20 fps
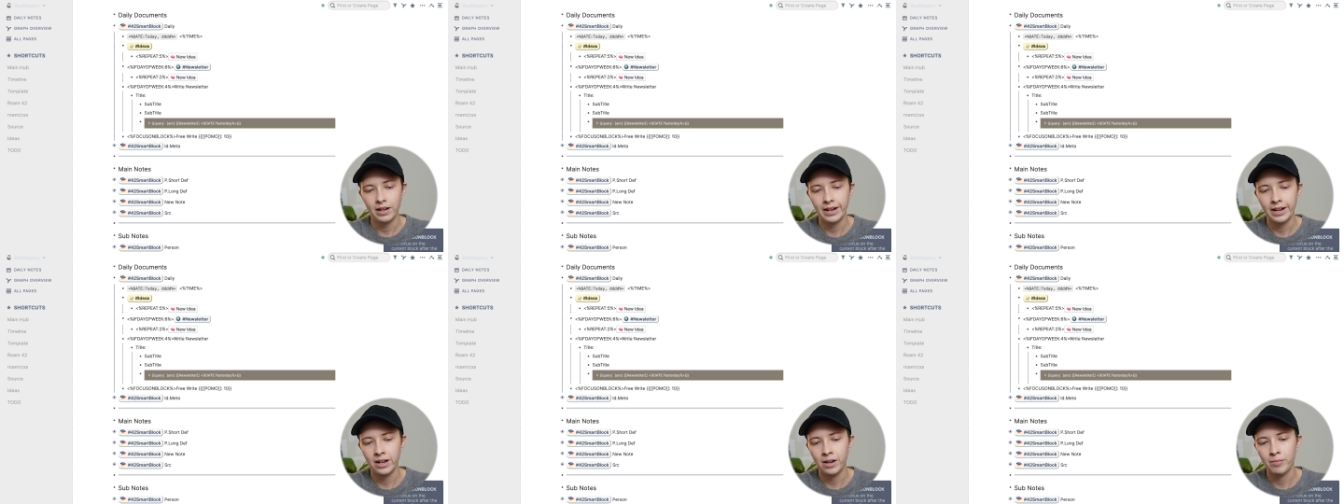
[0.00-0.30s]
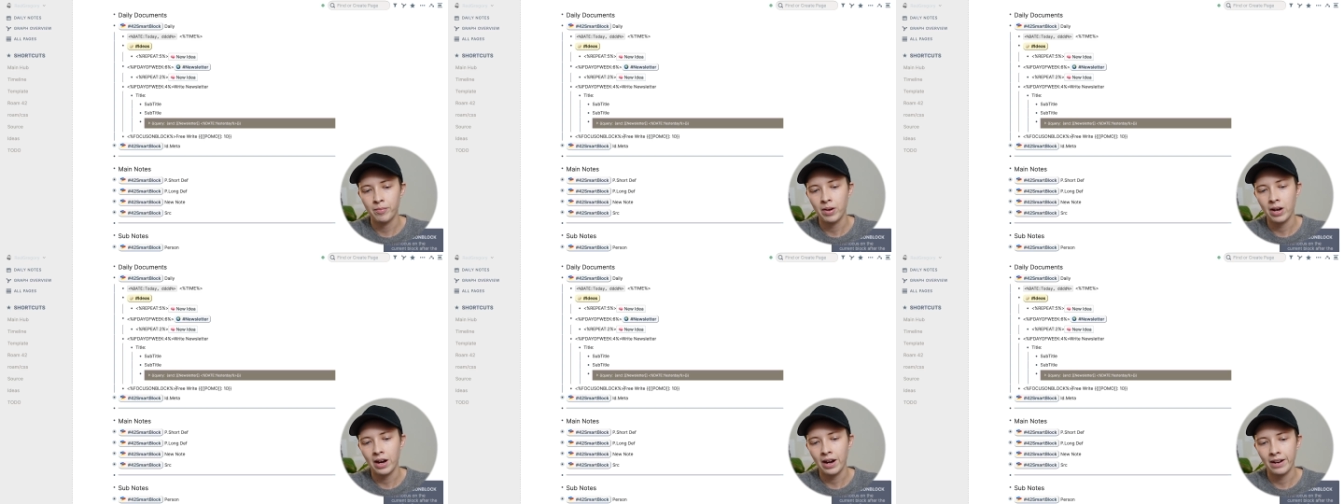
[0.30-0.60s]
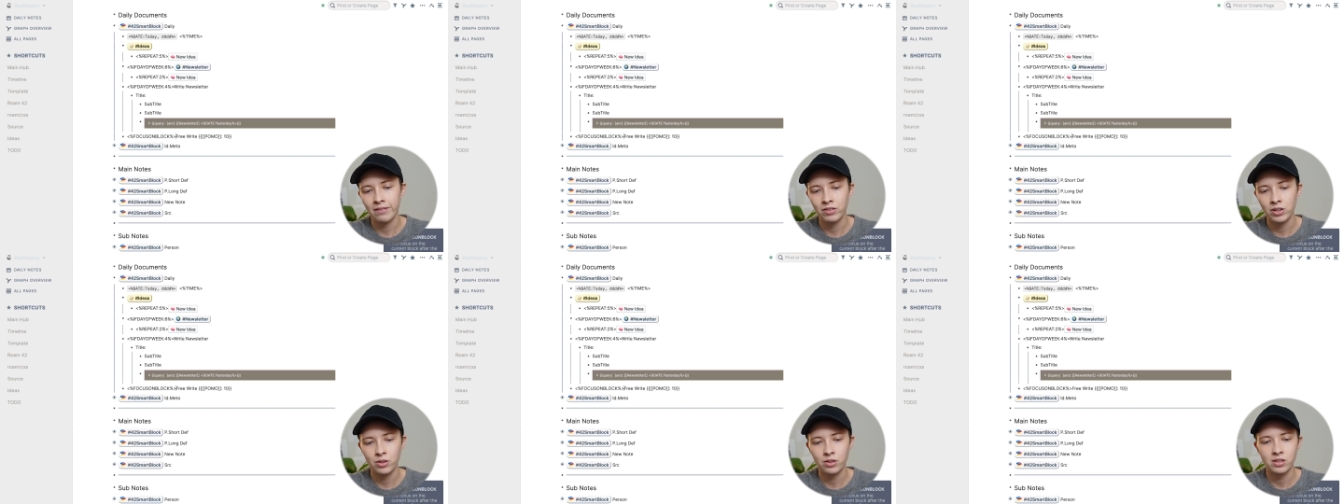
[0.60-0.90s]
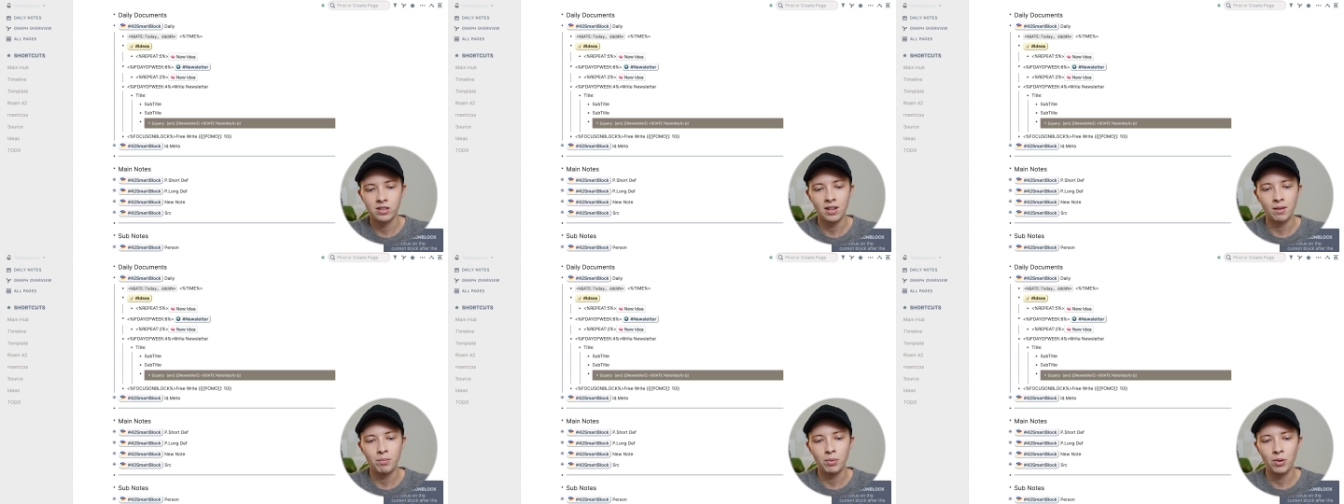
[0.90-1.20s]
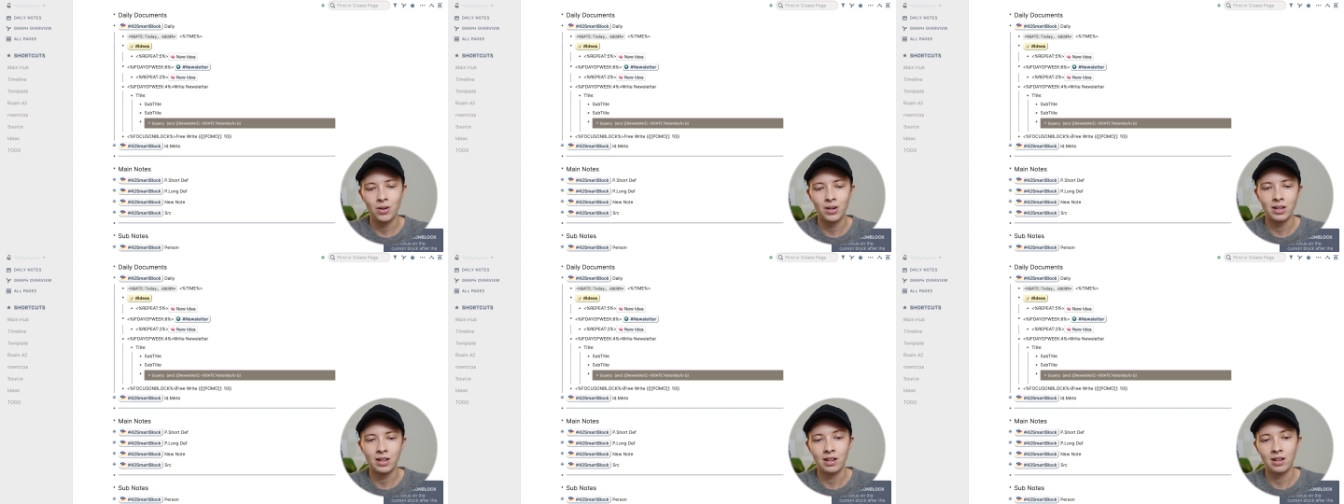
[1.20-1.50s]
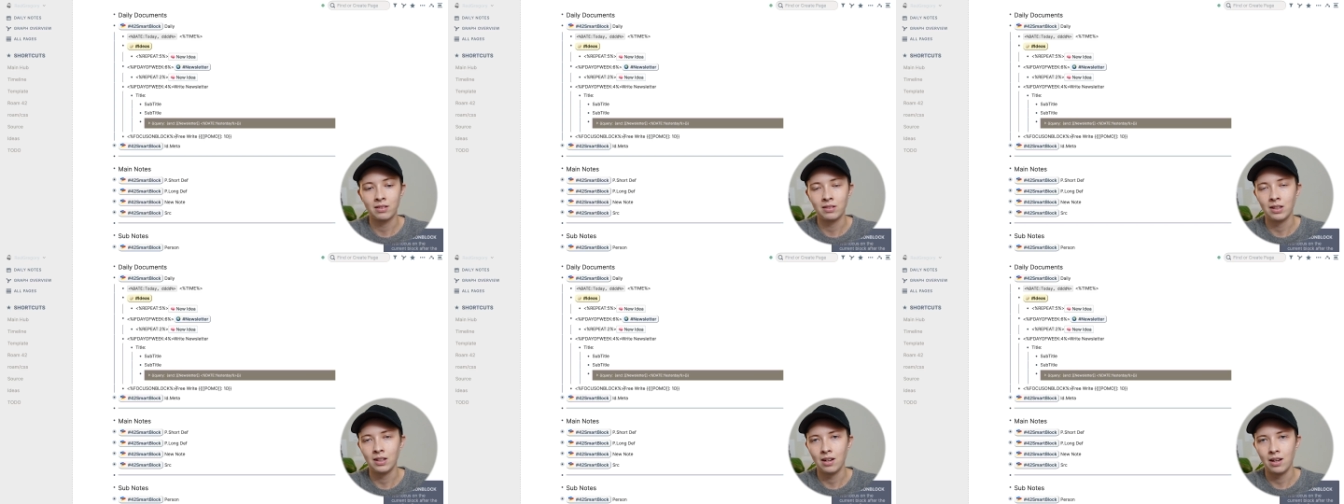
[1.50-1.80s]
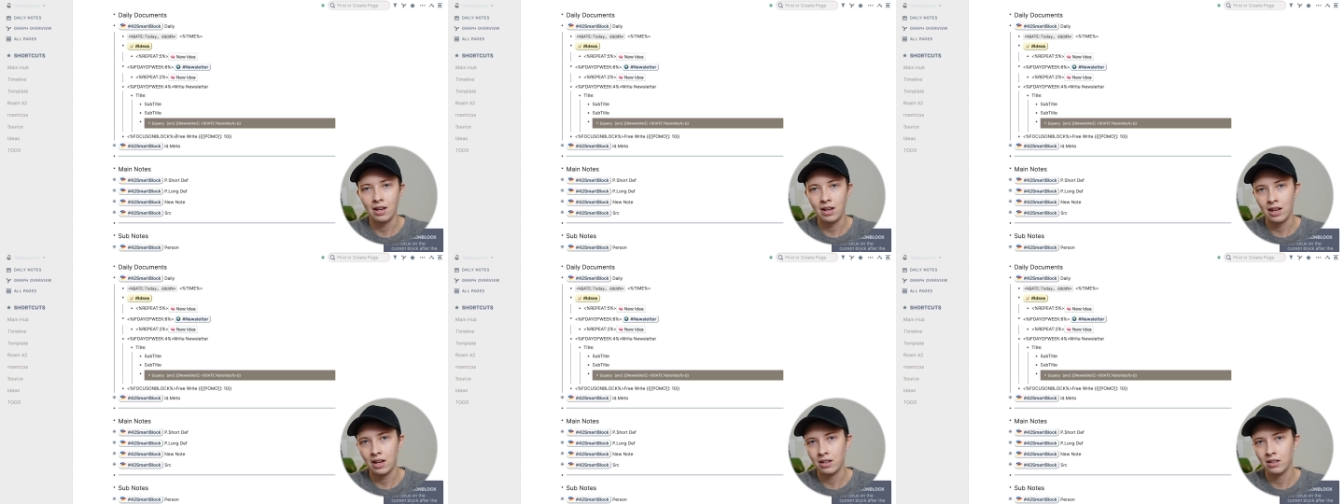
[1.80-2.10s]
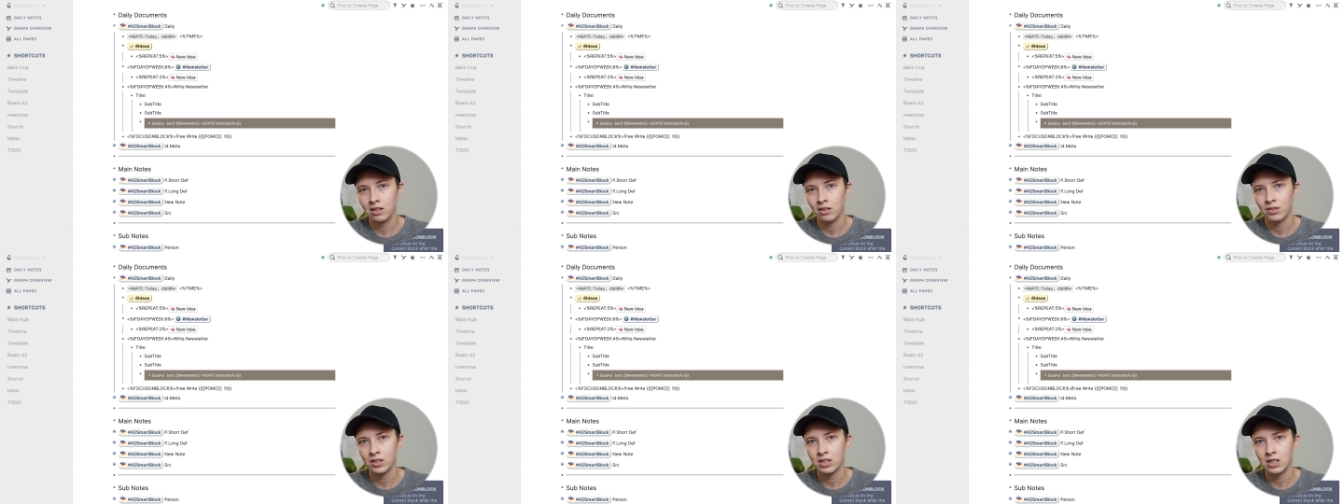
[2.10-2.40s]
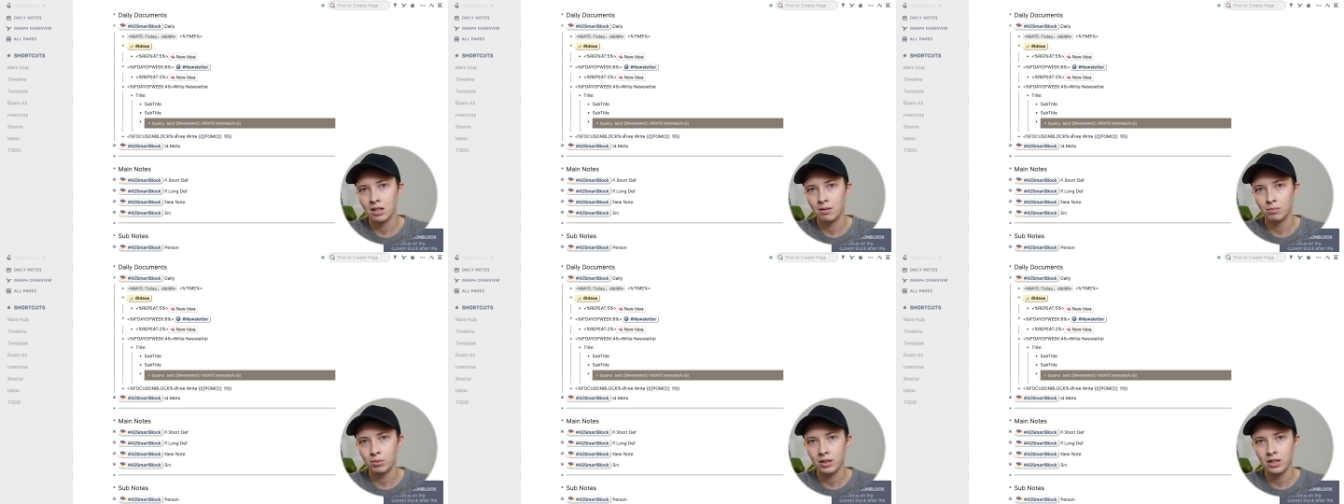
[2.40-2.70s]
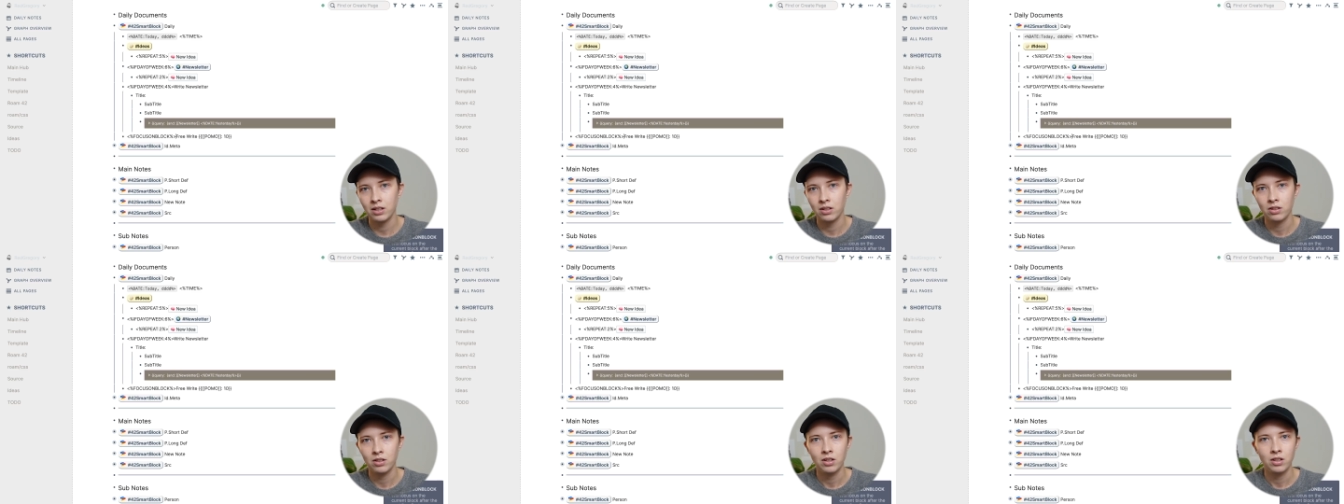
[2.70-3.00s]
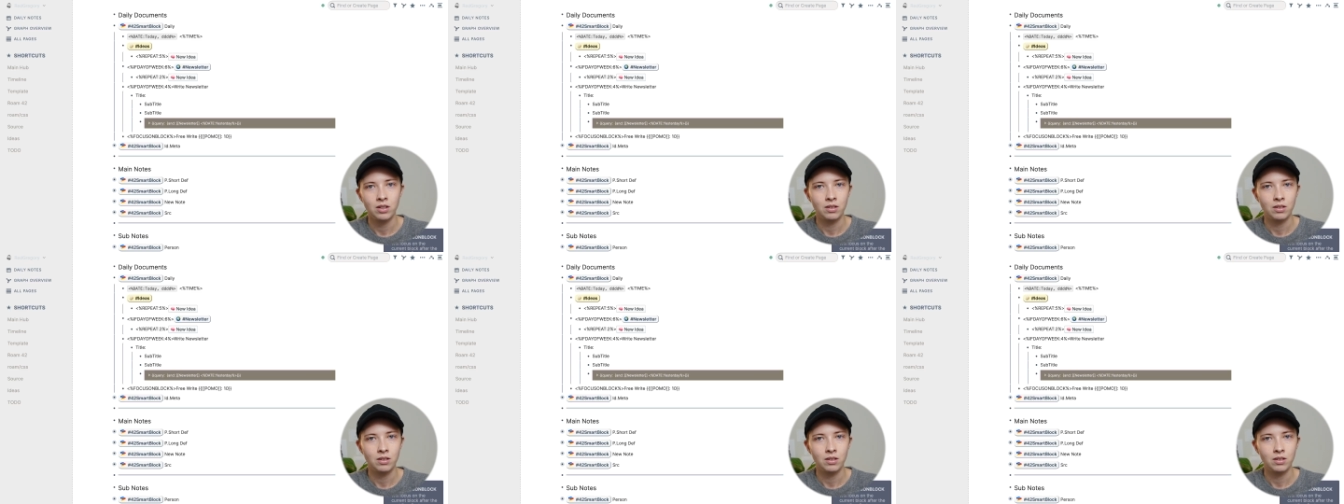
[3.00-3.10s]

I've noticed that putting it at the end of a template